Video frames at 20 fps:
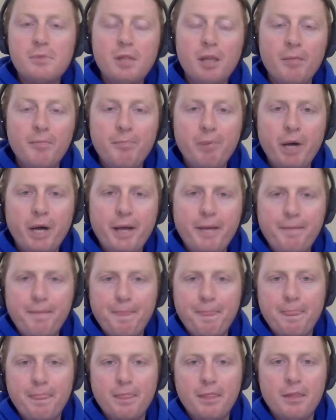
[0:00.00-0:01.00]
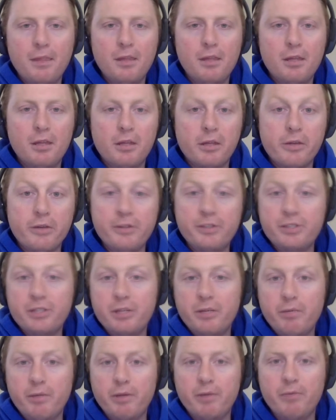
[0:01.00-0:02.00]
But
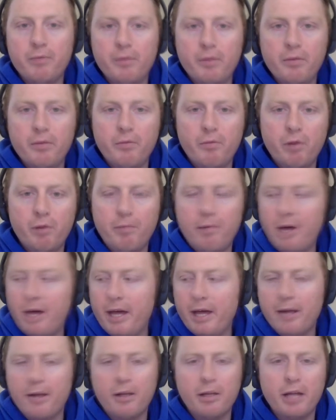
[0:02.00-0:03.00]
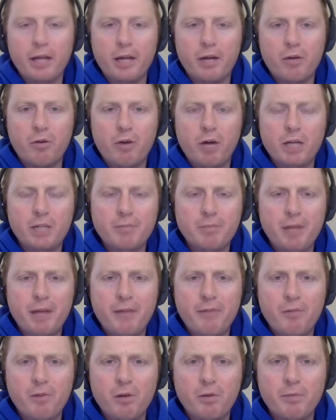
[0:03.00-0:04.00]
usually when we're buying like
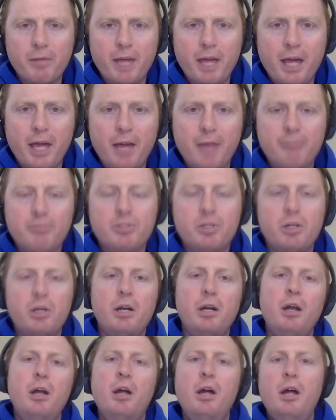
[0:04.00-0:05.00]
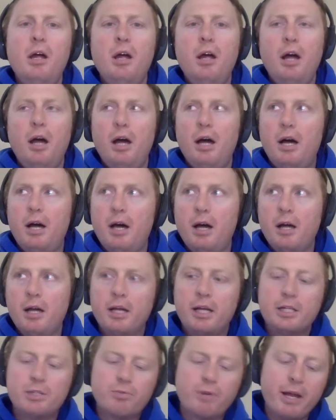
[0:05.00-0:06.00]
cross-platform games or
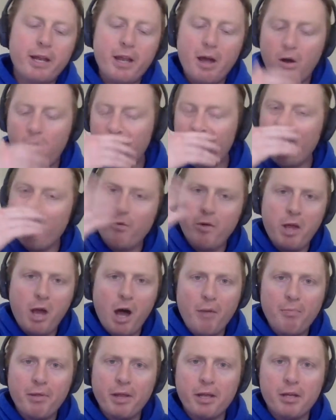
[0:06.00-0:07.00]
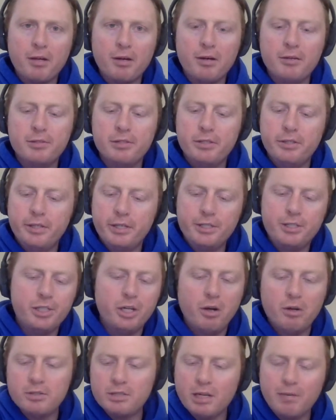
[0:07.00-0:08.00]
because right now we all play Call of Duty.
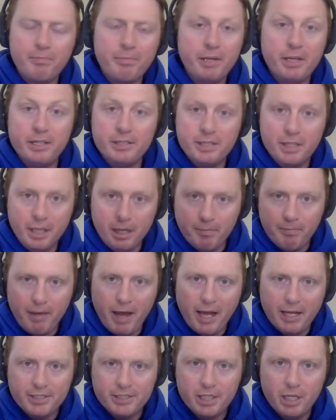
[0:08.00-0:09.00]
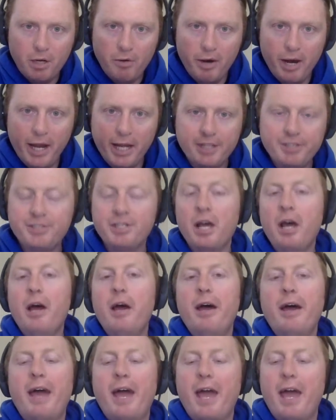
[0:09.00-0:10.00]
Joe's on PC, Master Race,
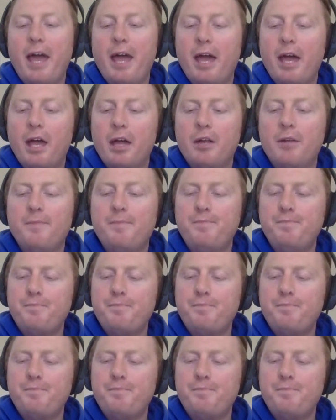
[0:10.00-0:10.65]
and